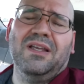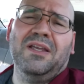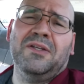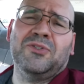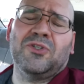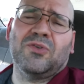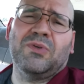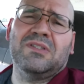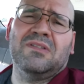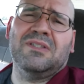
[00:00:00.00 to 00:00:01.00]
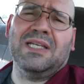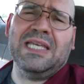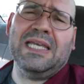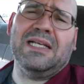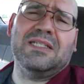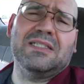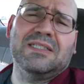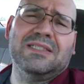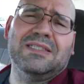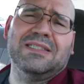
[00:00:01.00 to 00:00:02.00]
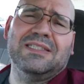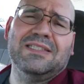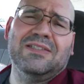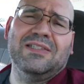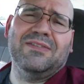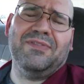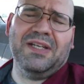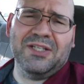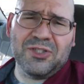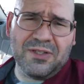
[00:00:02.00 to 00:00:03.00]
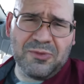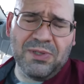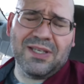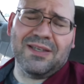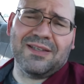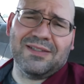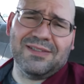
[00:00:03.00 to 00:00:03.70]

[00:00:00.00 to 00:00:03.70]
And certain reasons I can't, financially speaking.